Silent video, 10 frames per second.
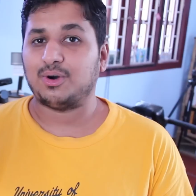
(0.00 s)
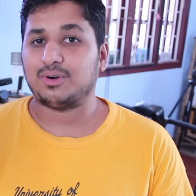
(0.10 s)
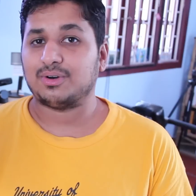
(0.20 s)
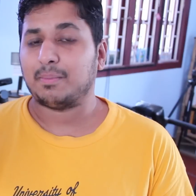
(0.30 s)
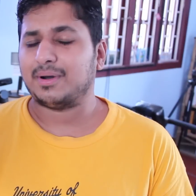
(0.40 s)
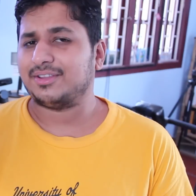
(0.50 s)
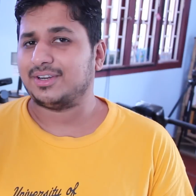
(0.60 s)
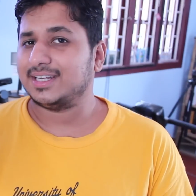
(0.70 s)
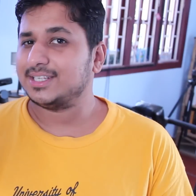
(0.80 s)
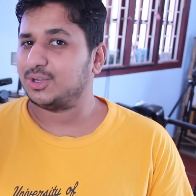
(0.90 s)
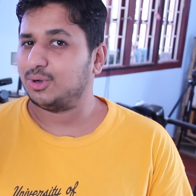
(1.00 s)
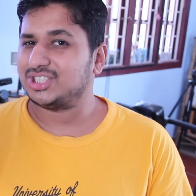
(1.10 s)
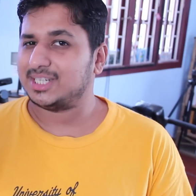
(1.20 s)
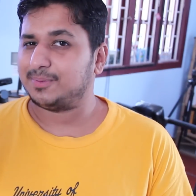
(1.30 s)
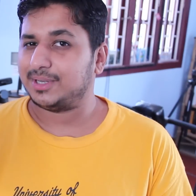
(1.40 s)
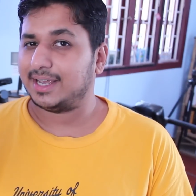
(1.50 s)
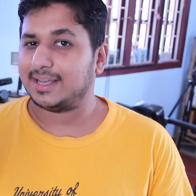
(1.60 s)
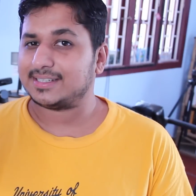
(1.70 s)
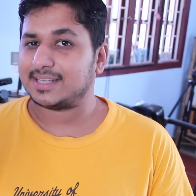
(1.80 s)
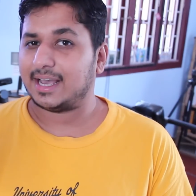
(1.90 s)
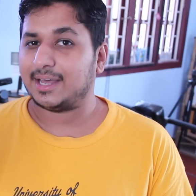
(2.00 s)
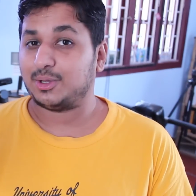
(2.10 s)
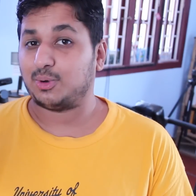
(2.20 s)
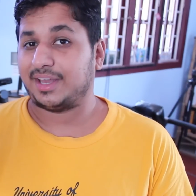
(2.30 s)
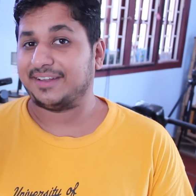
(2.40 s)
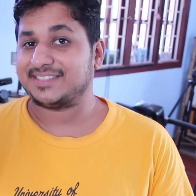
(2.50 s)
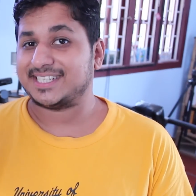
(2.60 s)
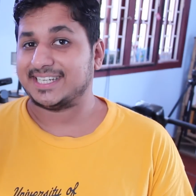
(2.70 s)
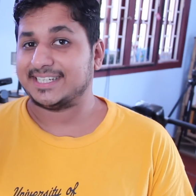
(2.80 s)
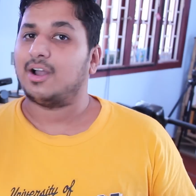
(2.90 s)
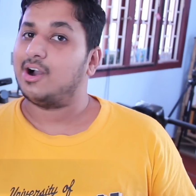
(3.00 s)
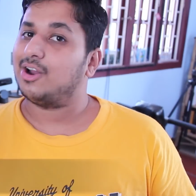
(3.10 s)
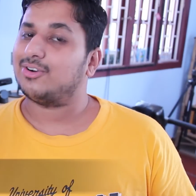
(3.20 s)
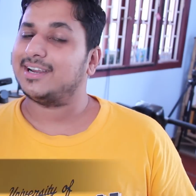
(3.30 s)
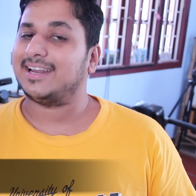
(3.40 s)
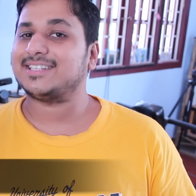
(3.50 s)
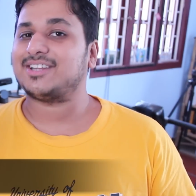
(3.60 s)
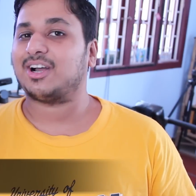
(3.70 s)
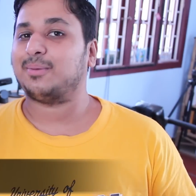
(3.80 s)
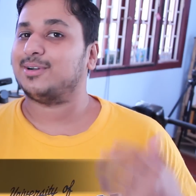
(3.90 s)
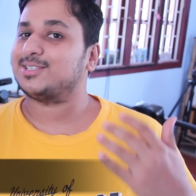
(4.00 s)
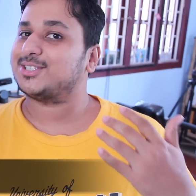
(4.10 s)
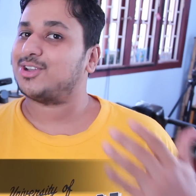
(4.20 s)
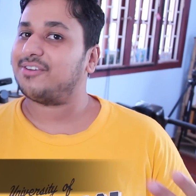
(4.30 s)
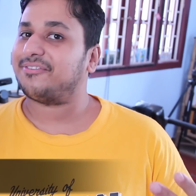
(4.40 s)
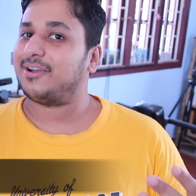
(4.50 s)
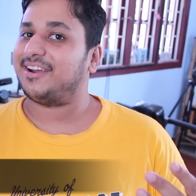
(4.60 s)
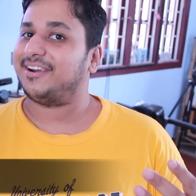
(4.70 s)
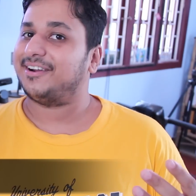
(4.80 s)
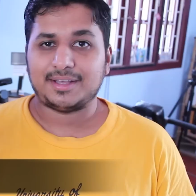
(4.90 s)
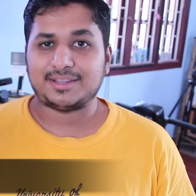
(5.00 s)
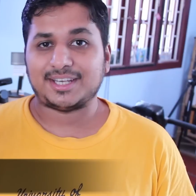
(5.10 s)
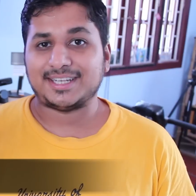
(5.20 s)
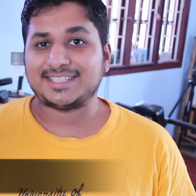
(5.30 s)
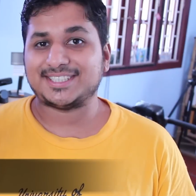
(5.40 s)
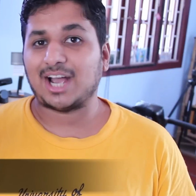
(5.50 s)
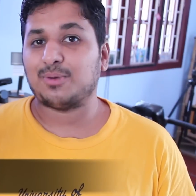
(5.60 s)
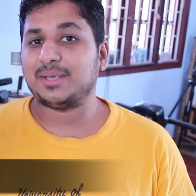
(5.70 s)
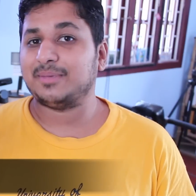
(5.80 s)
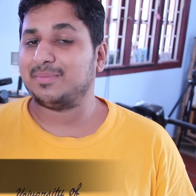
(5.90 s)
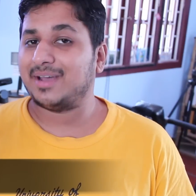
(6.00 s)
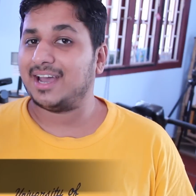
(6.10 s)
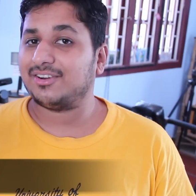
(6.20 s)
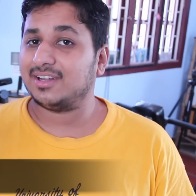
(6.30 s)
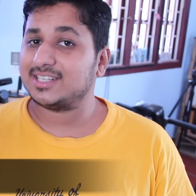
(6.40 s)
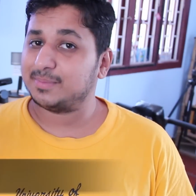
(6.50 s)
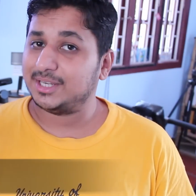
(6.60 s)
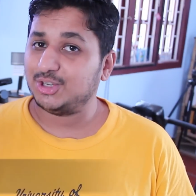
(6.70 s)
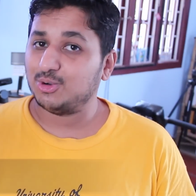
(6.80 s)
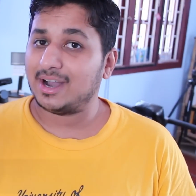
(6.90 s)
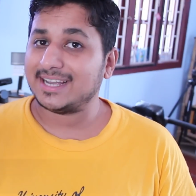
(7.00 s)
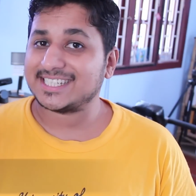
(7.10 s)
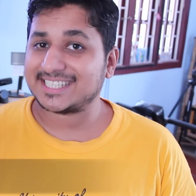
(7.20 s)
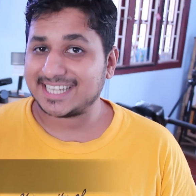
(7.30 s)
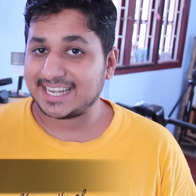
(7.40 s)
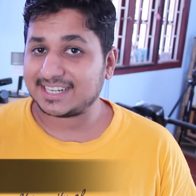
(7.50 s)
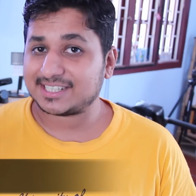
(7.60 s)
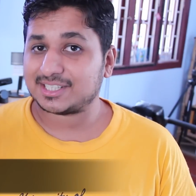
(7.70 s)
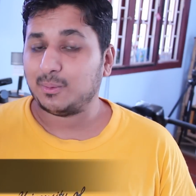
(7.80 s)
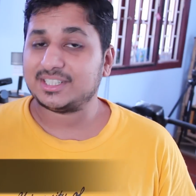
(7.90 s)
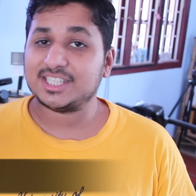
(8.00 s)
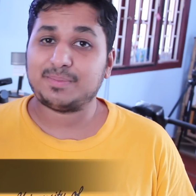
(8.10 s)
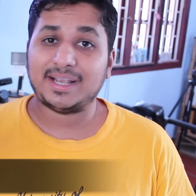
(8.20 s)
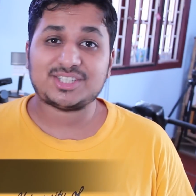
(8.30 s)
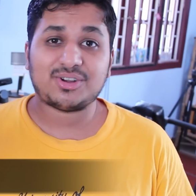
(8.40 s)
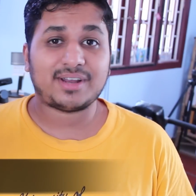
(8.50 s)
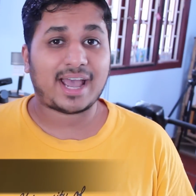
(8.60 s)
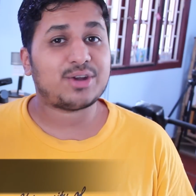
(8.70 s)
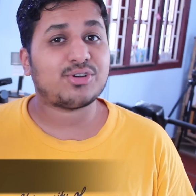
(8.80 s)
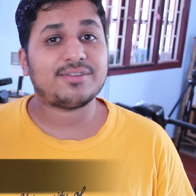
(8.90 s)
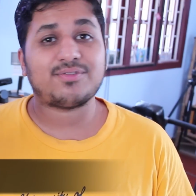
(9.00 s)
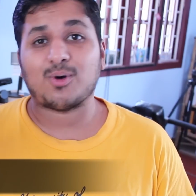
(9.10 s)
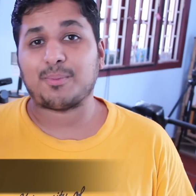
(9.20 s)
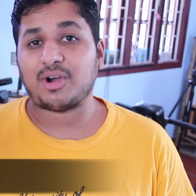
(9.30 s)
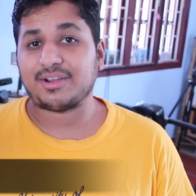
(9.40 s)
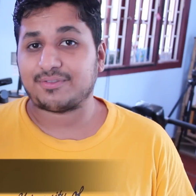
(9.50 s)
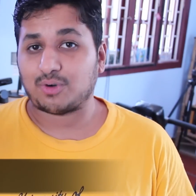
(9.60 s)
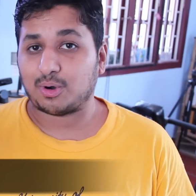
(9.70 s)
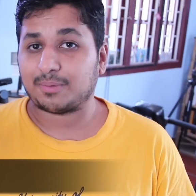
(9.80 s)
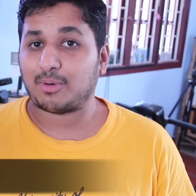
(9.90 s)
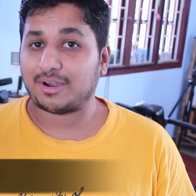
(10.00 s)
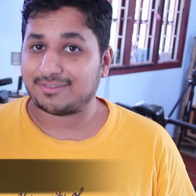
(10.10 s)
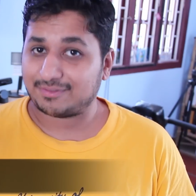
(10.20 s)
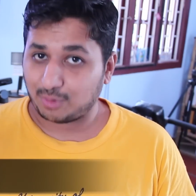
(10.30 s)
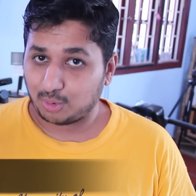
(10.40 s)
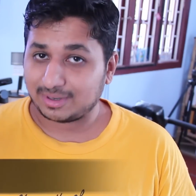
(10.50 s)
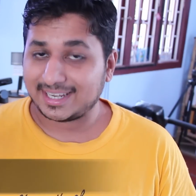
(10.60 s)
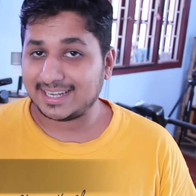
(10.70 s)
go, but there is no GPS and no NFC. Alright, let's talk about software. The Xiaomi Mi Pad runs MIUI 6, which is based on Android 4.4.4